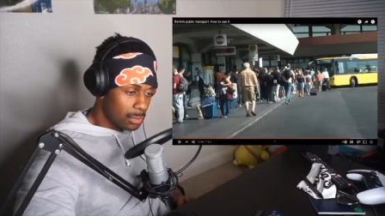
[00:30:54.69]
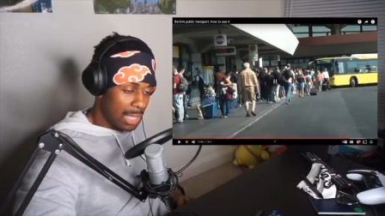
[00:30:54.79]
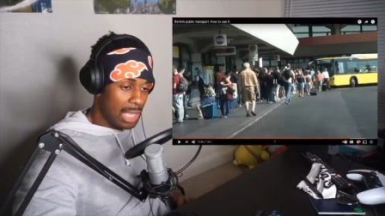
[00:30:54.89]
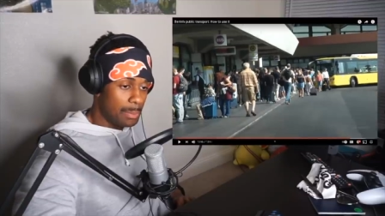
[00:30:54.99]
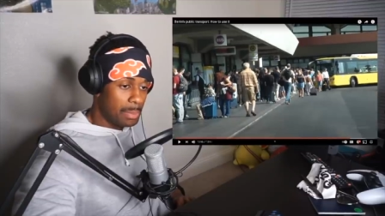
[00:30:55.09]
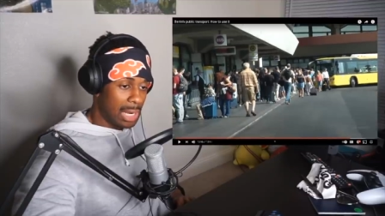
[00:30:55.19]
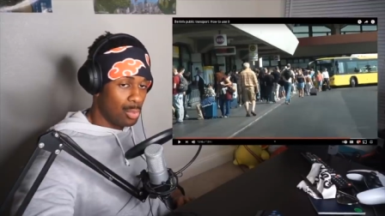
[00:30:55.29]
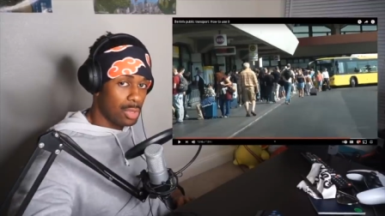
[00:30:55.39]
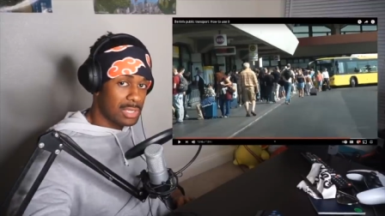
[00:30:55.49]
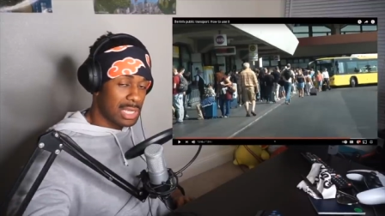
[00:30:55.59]
Hey, but I
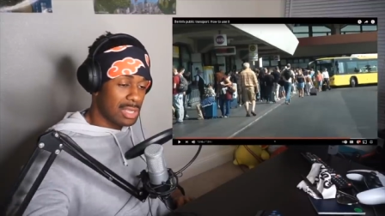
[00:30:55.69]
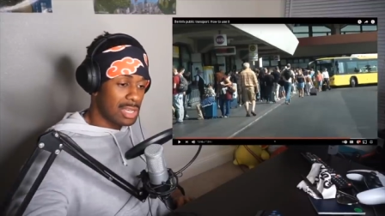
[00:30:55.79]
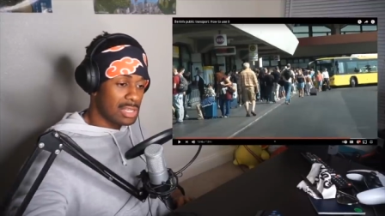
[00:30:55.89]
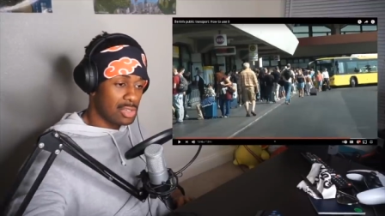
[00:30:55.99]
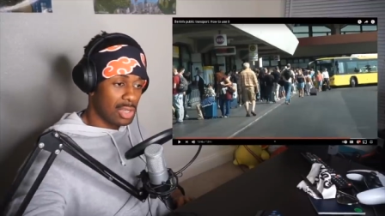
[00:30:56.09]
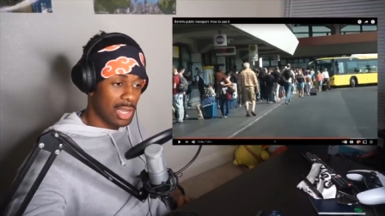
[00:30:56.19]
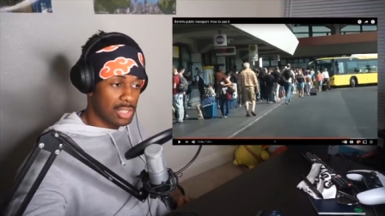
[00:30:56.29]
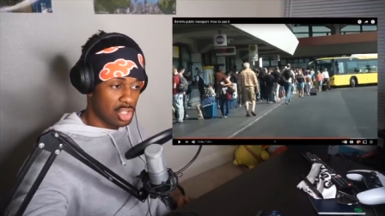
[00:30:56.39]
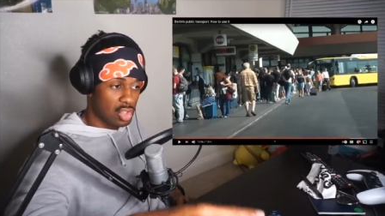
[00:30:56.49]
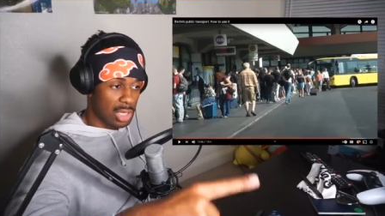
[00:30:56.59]
will say this. You
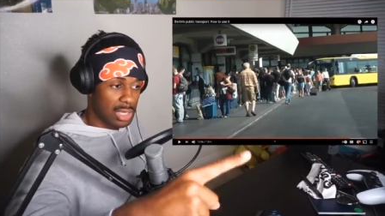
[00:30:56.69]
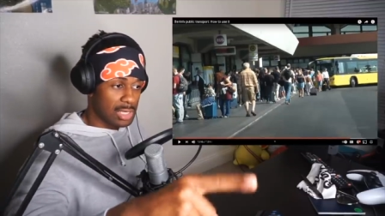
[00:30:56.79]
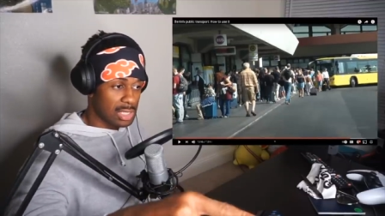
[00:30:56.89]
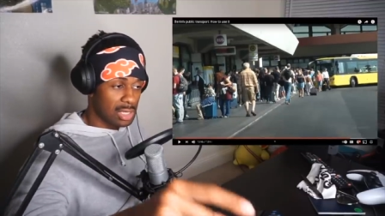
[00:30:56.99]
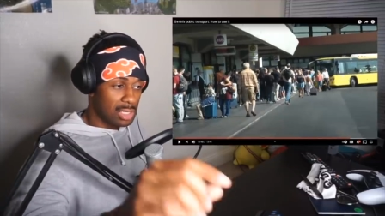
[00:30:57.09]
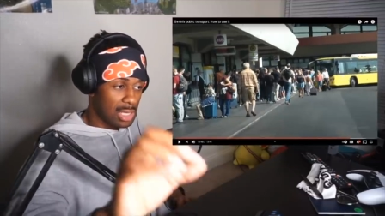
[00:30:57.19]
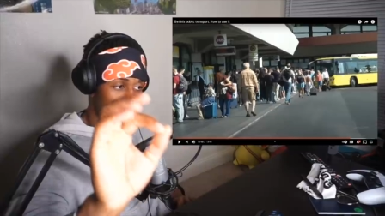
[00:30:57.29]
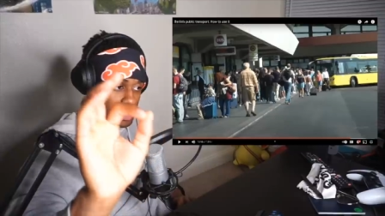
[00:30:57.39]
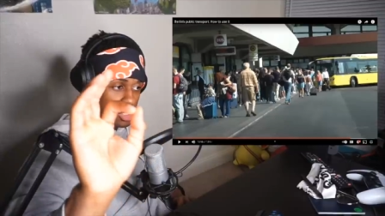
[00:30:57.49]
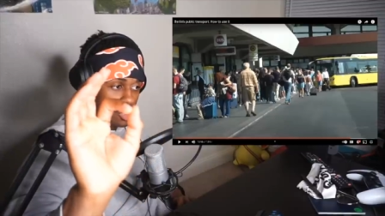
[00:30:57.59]
guys' train
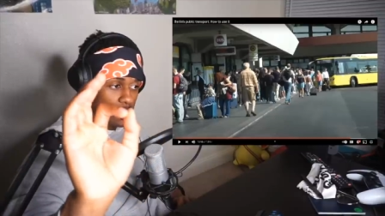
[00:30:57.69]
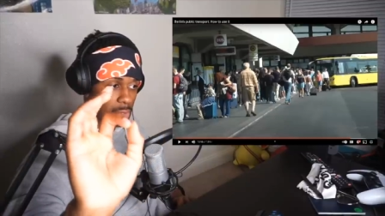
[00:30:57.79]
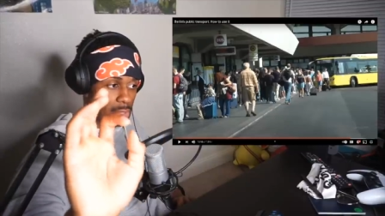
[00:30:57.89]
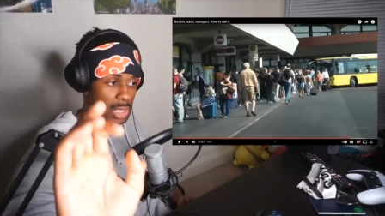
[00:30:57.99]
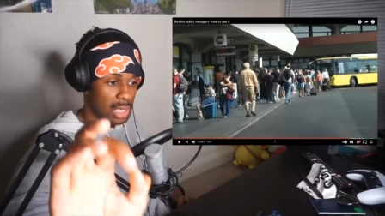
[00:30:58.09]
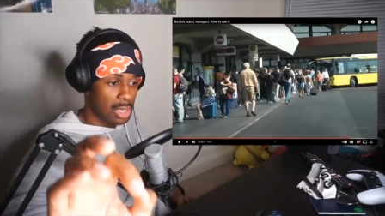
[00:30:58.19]
setup is super clean.